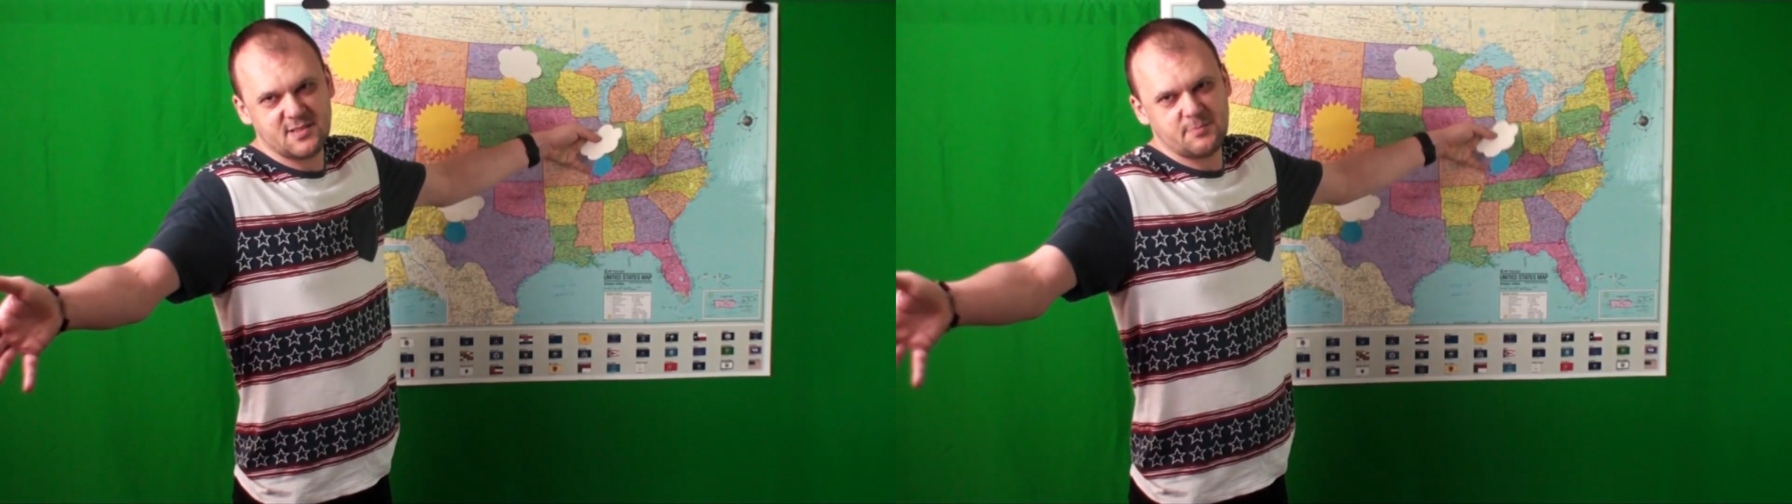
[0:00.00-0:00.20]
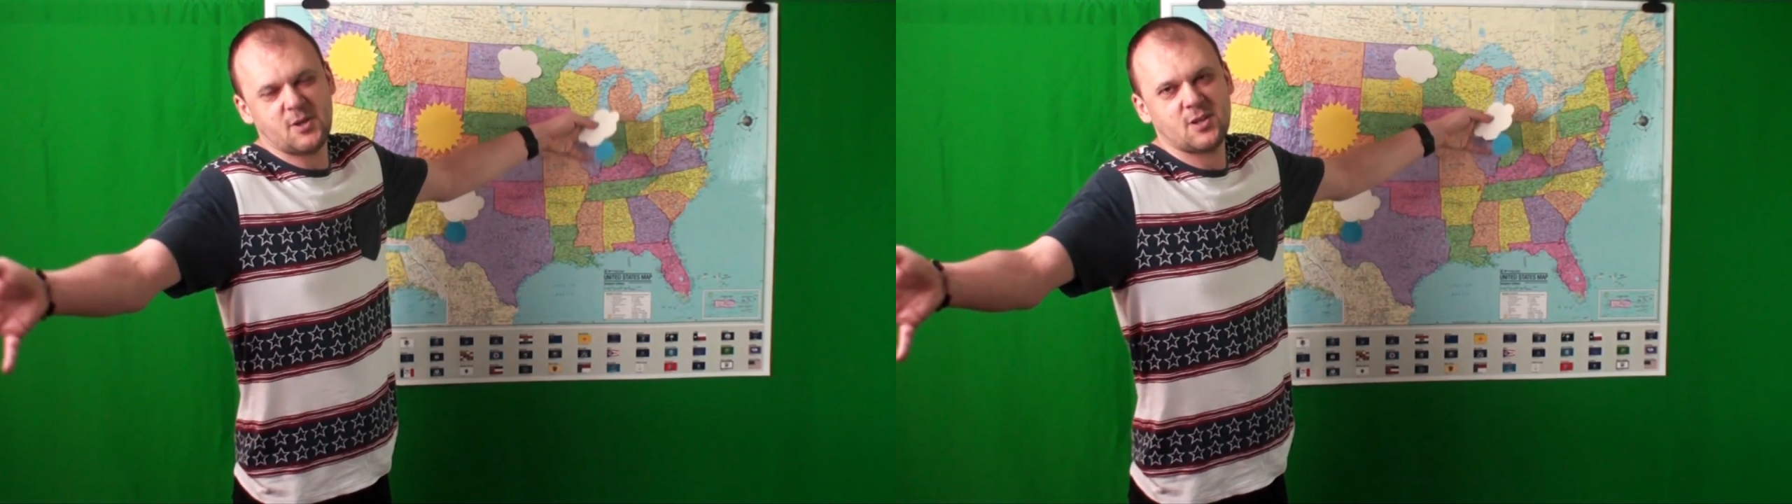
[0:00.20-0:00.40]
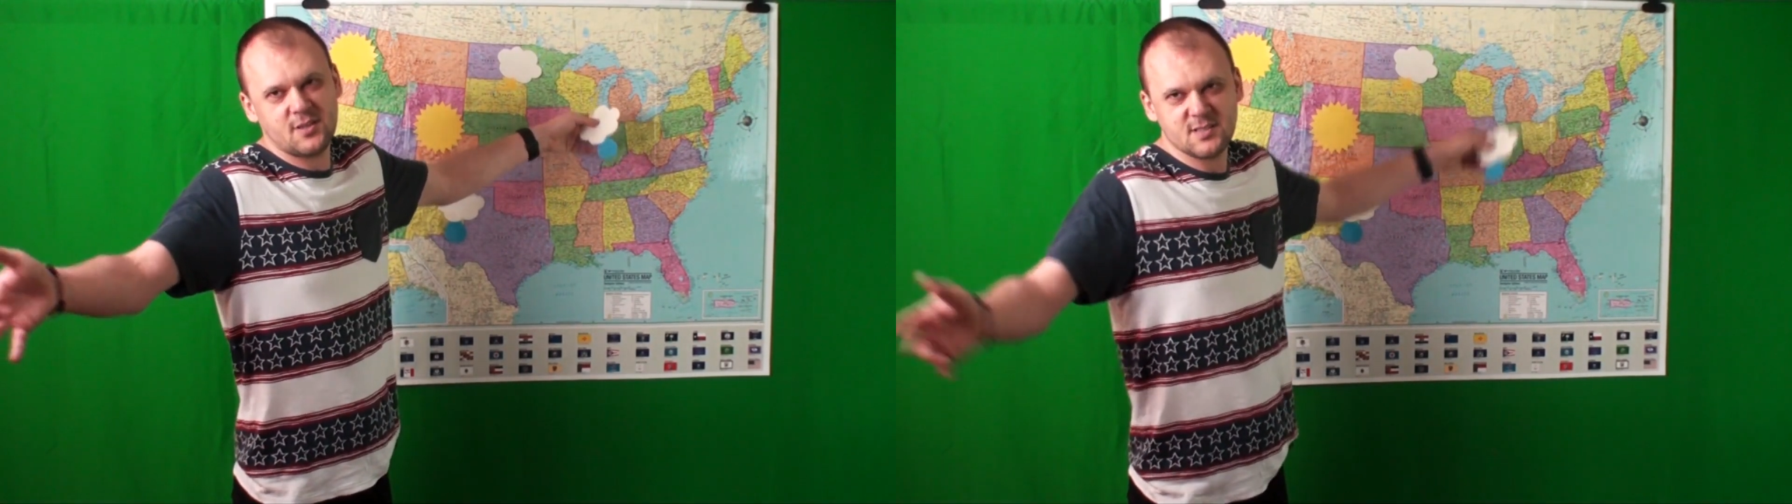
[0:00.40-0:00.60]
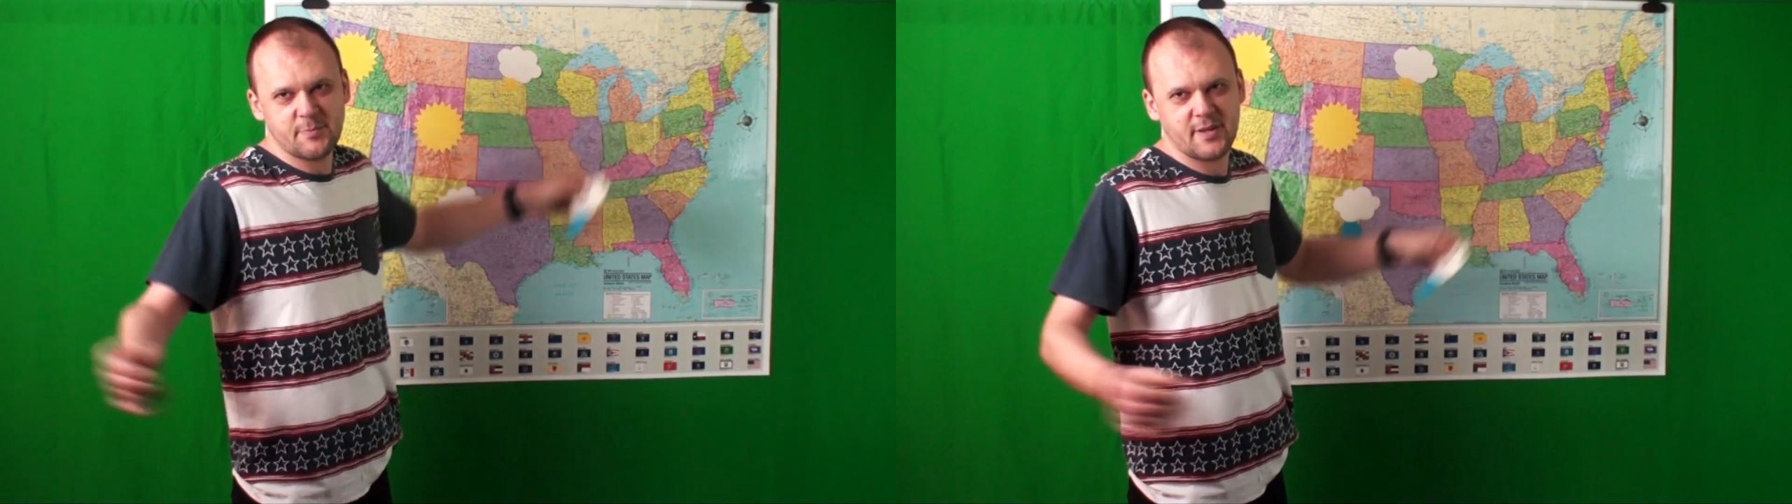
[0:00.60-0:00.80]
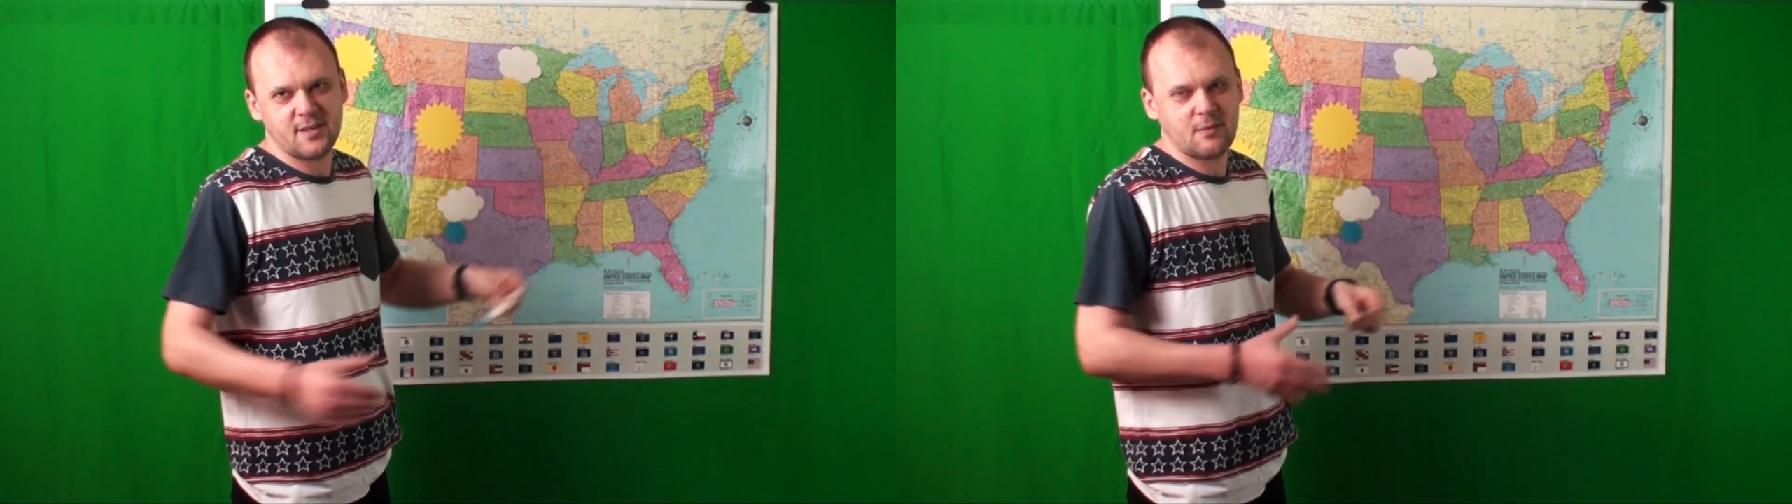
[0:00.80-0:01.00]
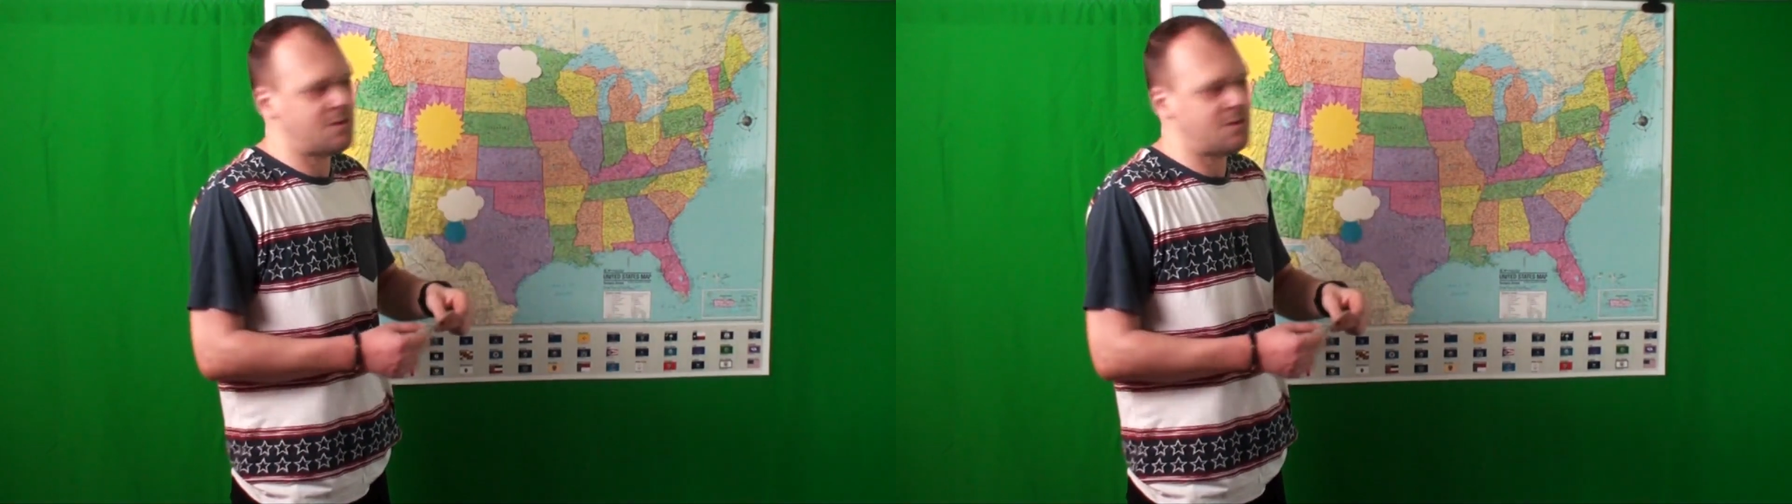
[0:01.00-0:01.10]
especially in the spring.